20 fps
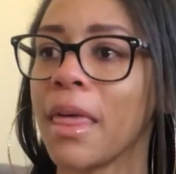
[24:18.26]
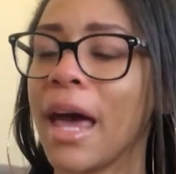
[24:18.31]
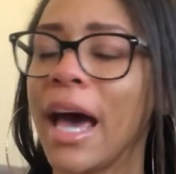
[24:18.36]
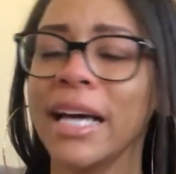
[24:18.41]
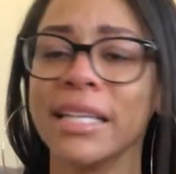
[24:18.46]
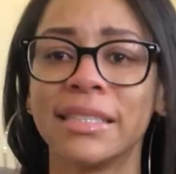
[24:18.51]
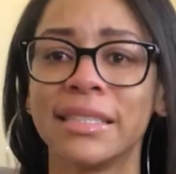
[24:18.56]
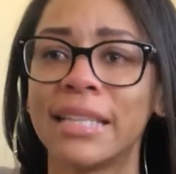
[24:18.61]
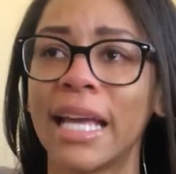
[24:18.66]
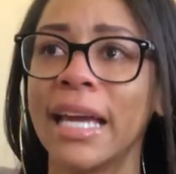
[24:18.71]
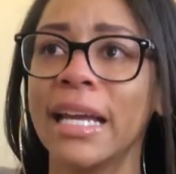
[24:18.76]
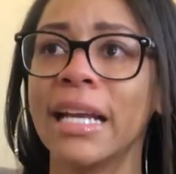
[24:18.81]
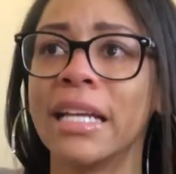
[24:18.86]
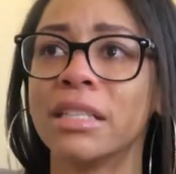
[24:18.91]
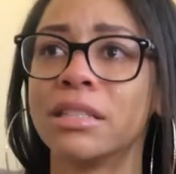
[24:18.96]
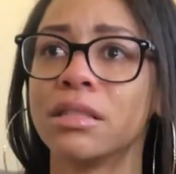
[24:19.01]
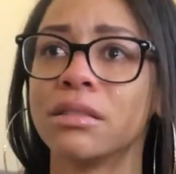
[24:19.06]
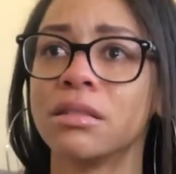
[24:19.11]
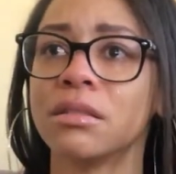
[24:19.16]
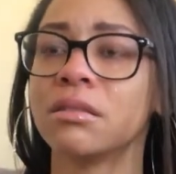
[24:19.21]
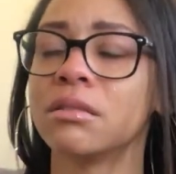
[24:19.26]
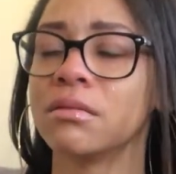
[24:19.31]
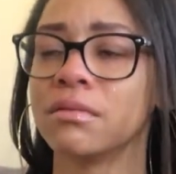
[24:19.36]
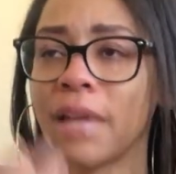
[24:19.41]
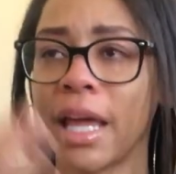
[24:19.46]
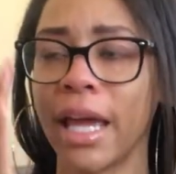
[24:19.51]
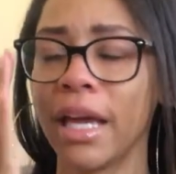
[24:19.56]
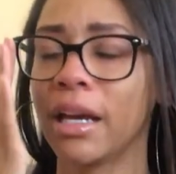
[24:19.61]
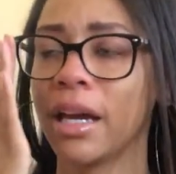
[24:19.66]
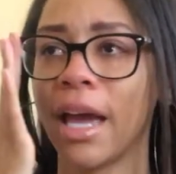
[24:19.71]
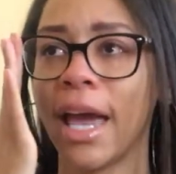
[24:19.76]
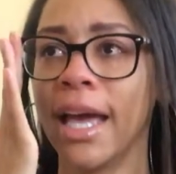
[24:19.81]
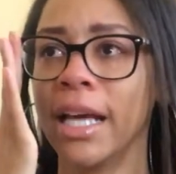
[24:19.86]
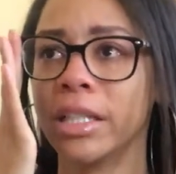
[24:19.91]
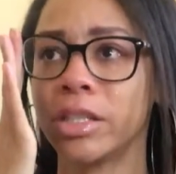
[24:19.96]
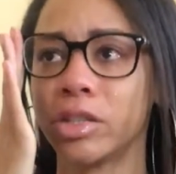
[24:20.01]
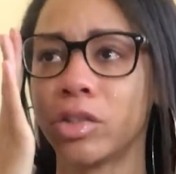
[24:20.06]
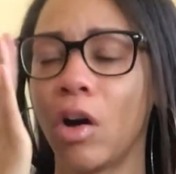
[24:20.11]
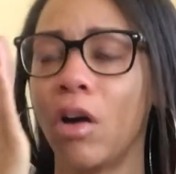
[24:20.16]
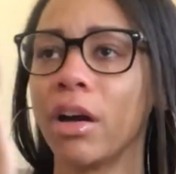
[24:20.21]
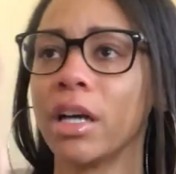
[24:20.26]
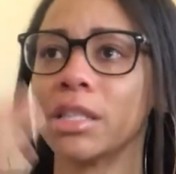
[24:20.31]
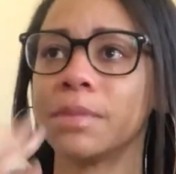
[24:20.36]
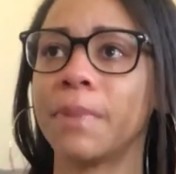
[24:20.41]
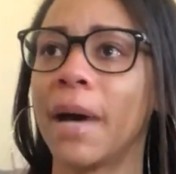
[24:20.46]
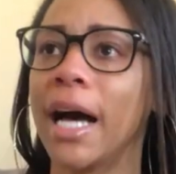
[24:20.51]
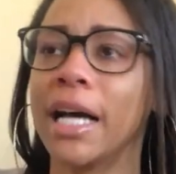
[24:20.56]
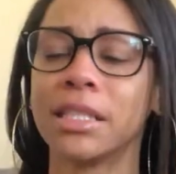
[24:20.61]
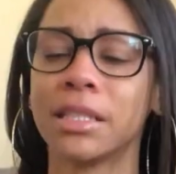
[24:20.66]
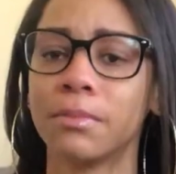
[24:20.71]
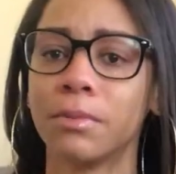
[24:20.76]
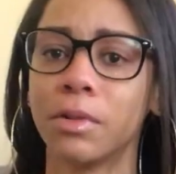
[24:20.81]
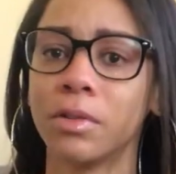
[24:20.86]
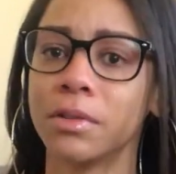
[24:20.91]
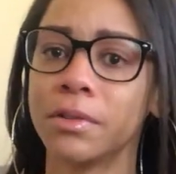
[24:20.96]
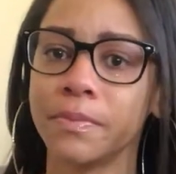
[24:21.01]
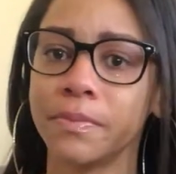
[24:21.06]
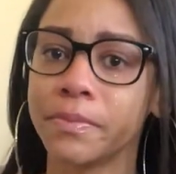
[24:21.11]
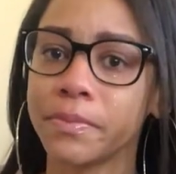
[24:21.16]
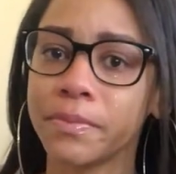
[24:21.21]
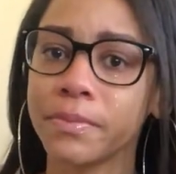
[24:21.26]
I stayed as strong as possible.